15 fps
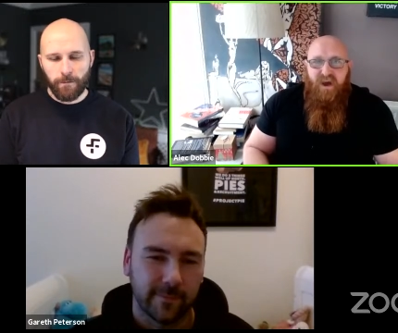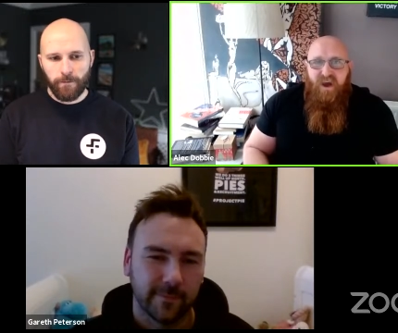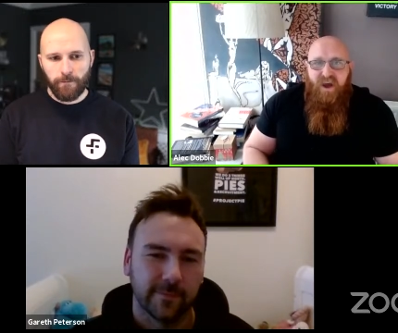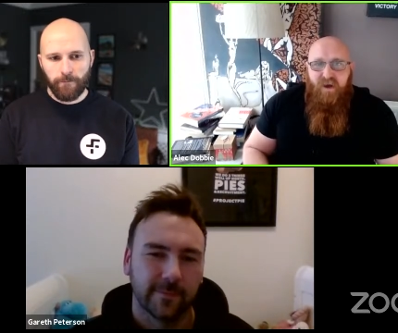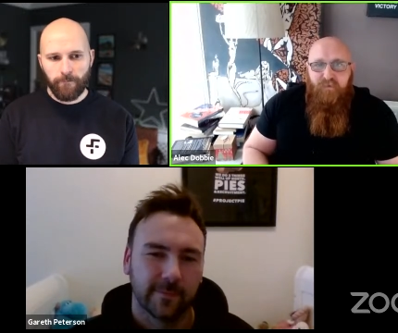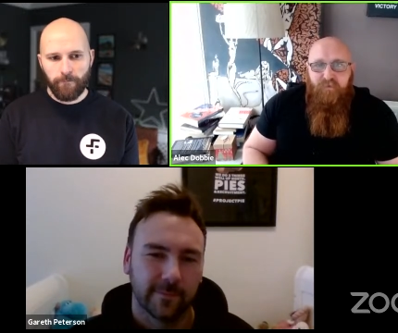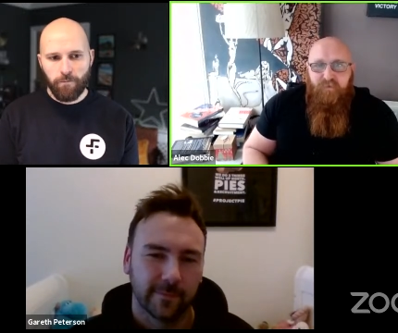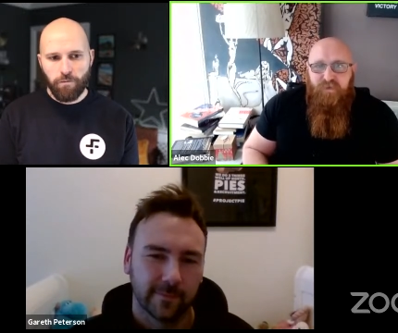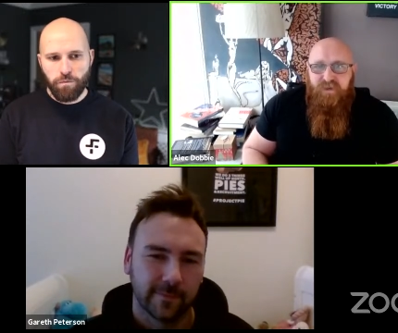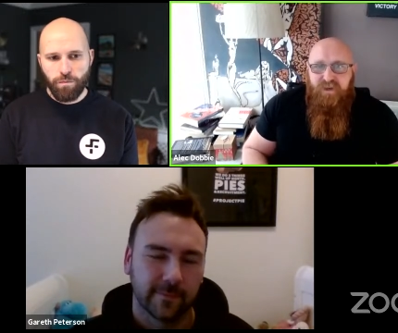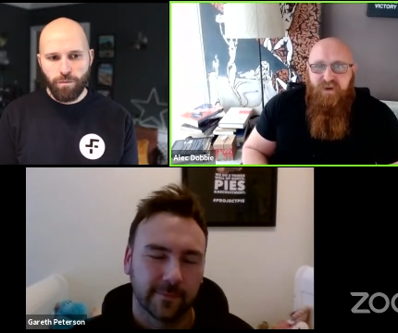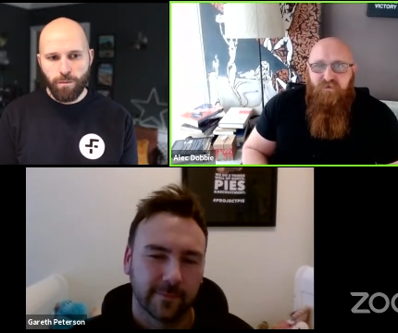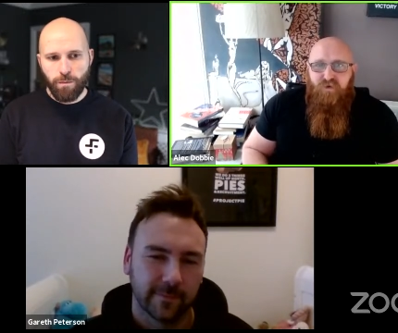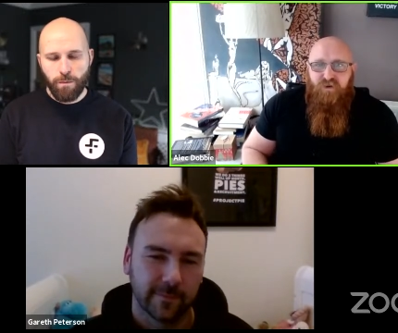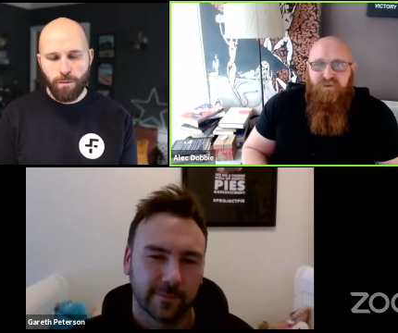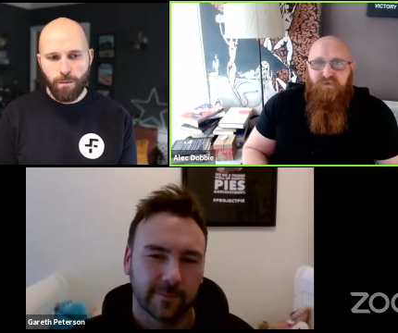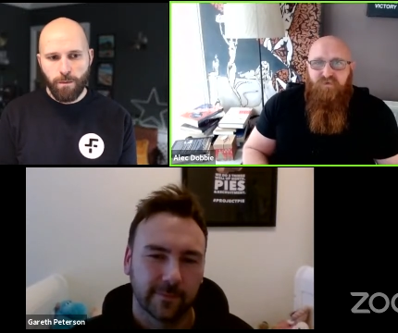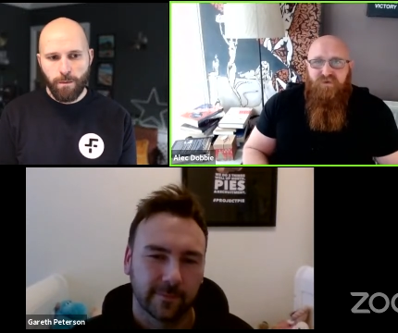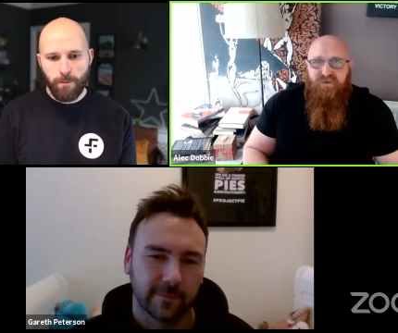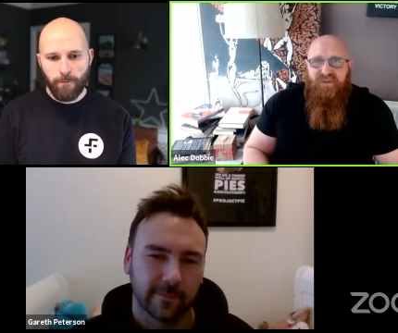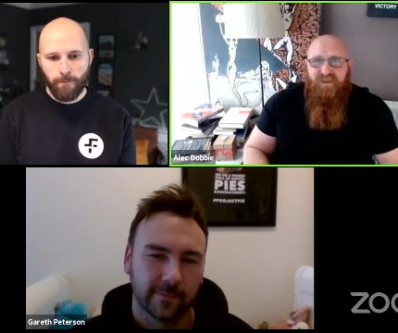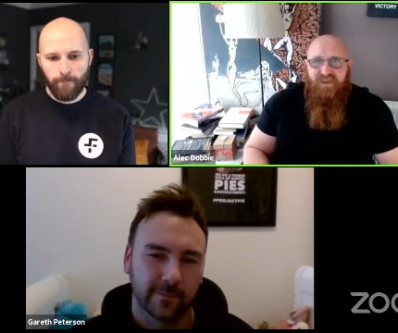Speaker 1: Um, you know,
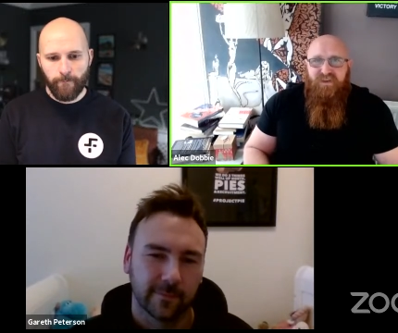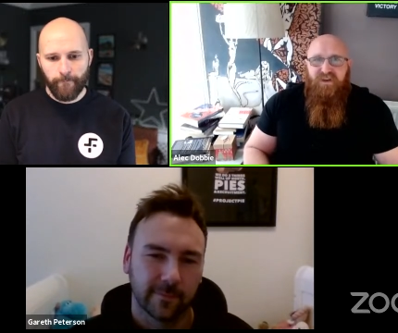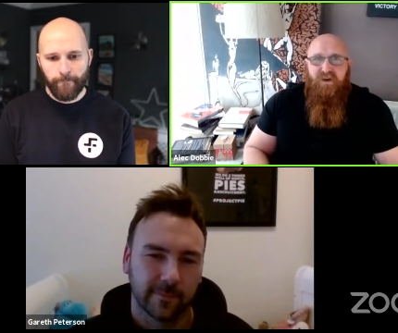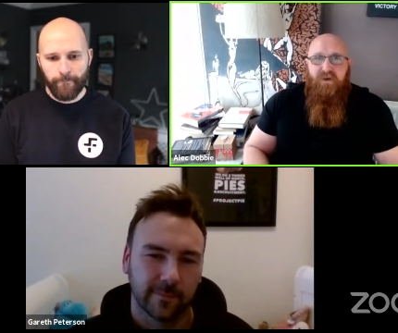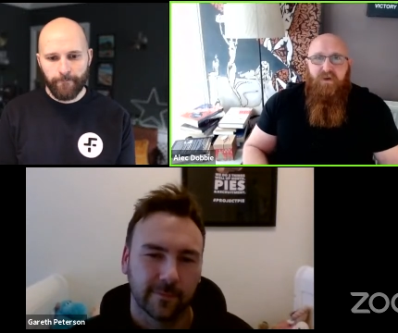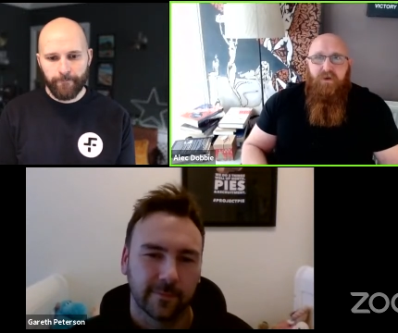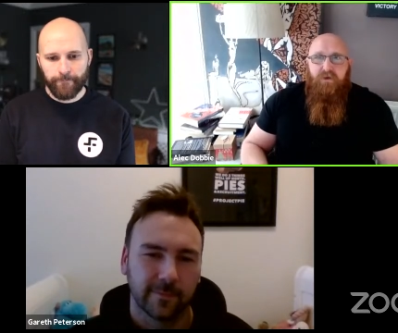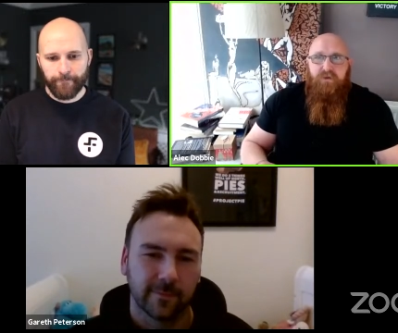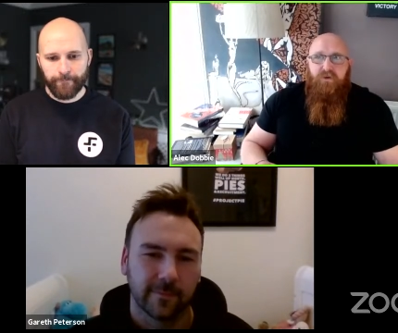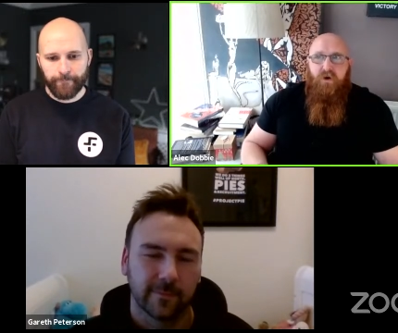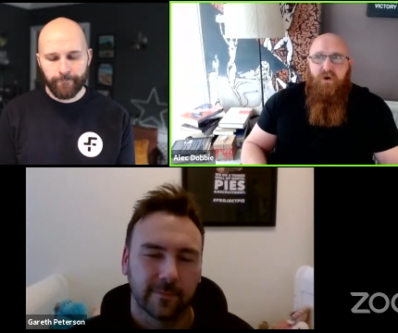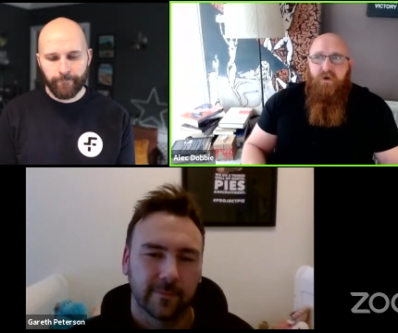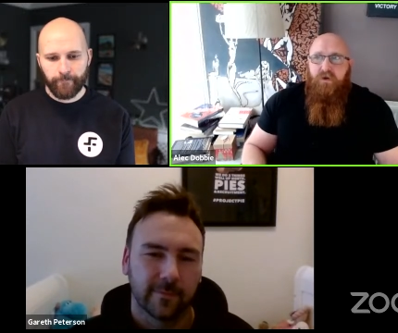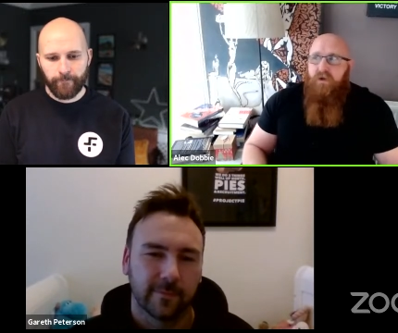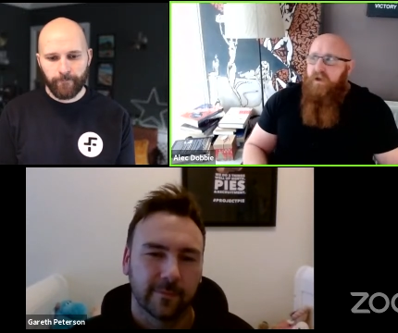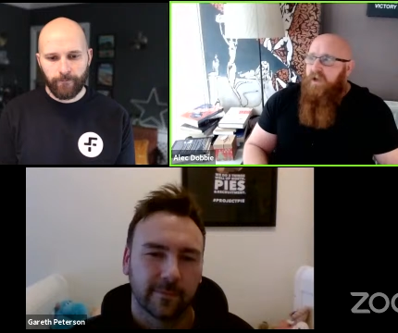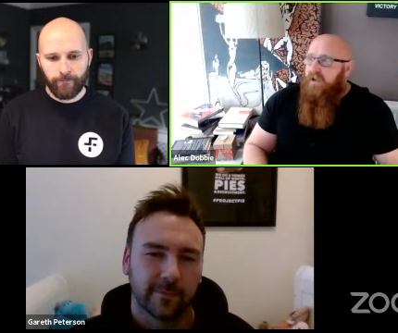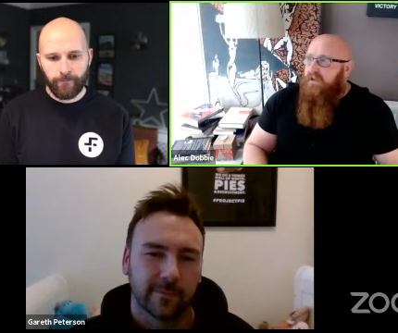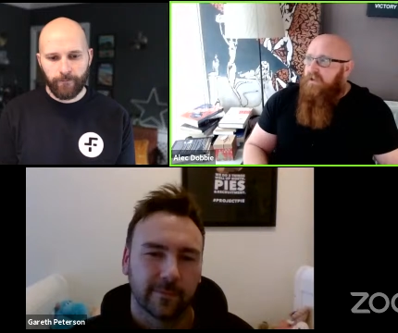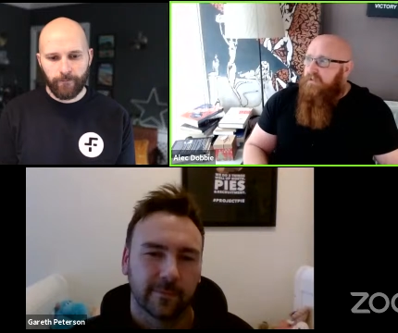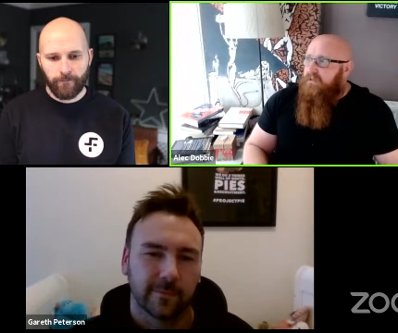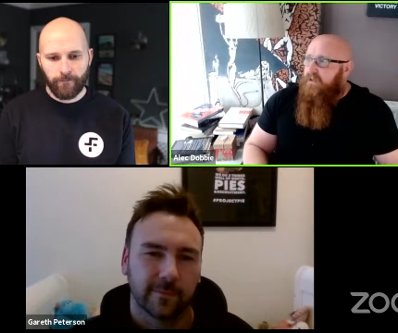what's what's it going to not
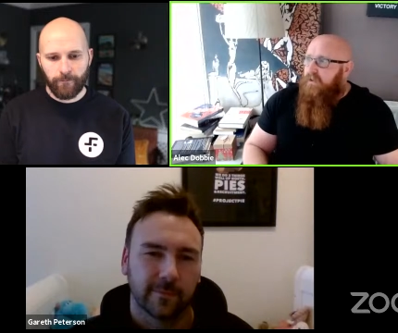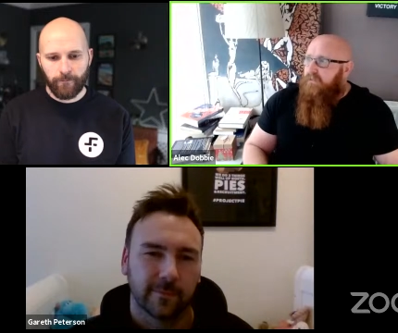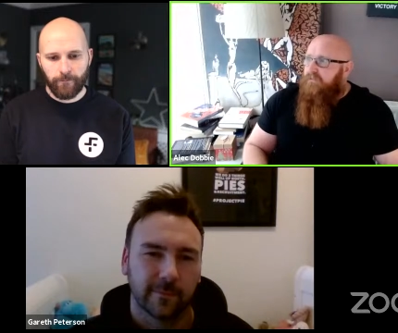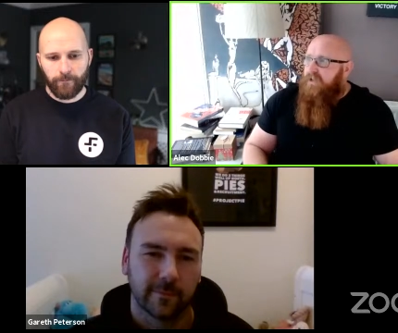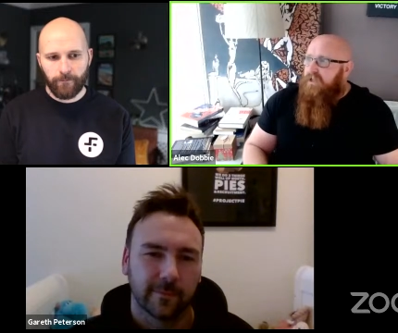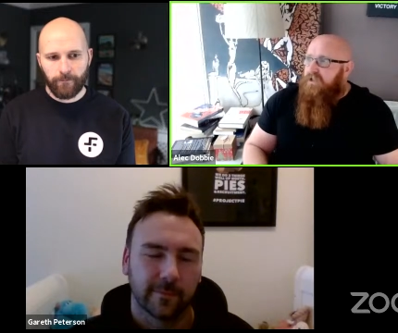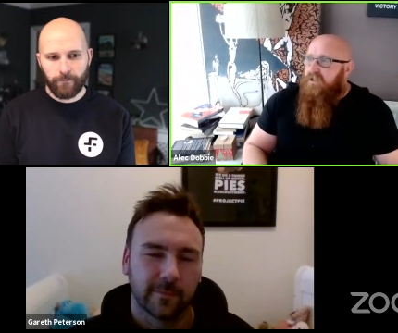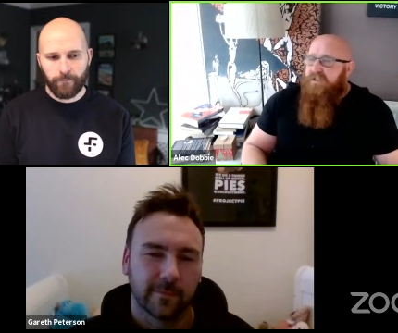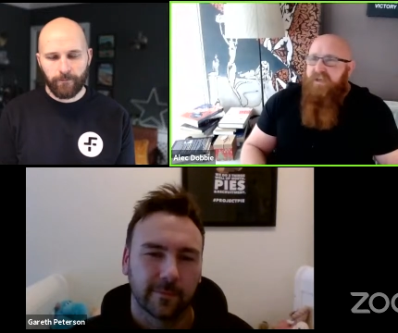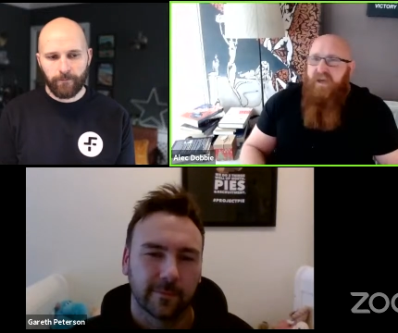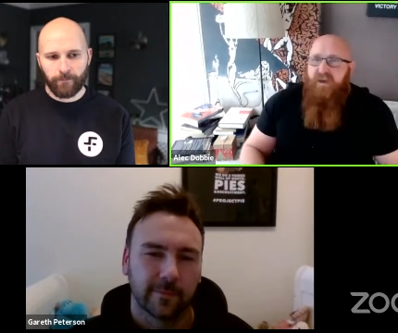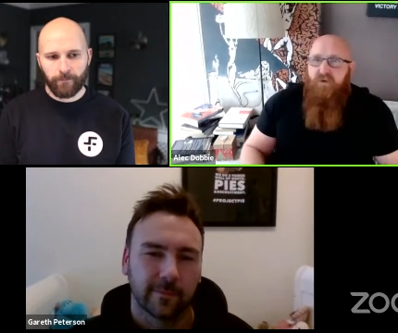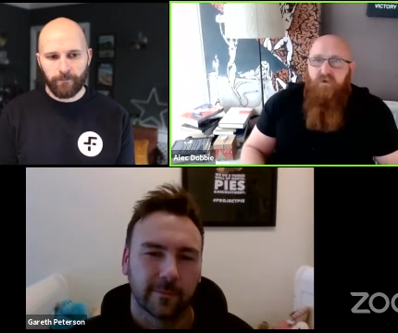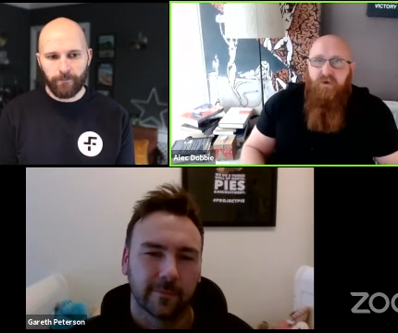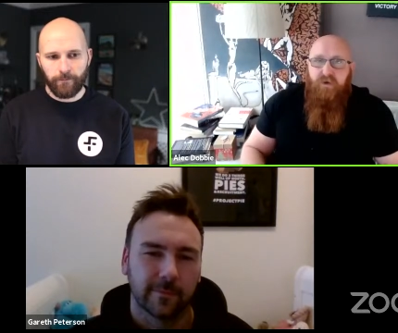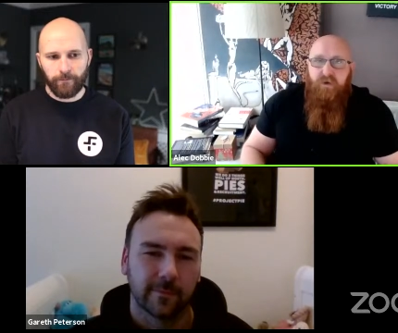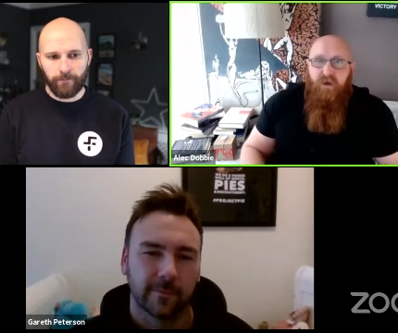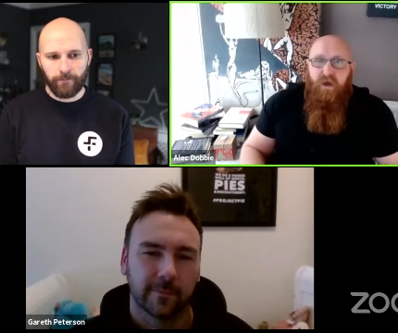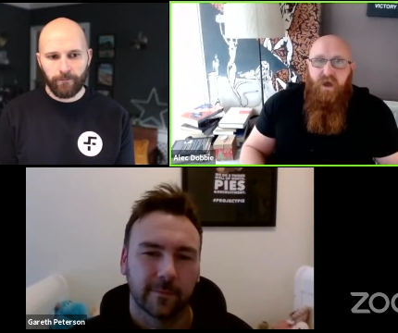uh, not not a feature sale,